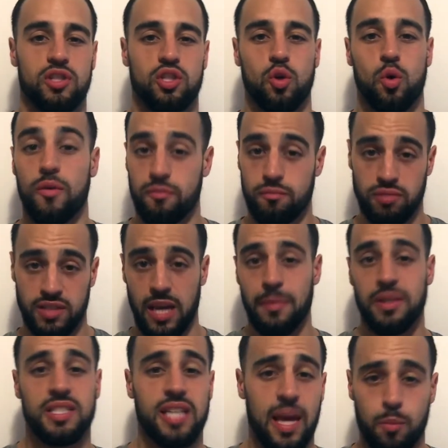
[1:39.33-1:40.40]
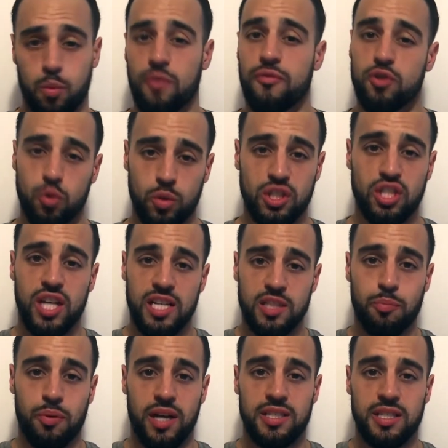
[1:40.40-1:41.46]
So same example, if we're doing chest
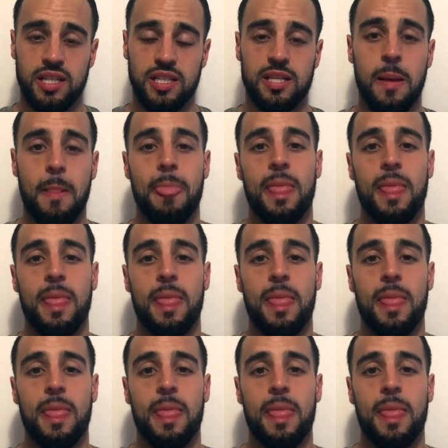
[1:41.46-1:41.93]
presses,